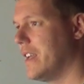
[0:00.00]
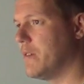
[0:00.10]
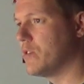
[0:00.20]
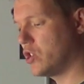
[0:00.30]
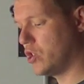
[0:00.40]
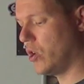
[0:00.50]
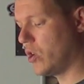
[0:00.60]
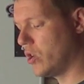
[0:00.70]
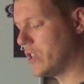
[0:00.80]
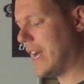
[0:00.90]
he was
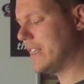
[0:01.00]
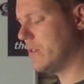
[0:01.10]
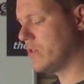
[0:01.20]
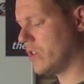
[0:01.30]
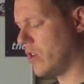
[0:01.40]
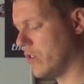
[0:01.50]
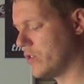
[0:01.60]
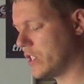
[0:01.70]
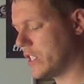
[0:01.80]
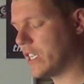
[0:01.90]
so good, and he was on a
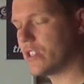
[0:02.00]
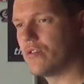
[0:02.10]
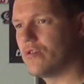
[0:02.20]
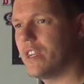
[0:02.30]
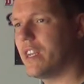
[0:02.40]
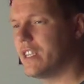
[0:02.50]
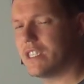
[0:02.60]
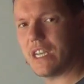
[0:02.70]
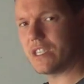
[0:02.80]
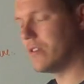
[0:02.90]
Honda 600, and his
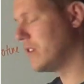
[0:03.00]
stats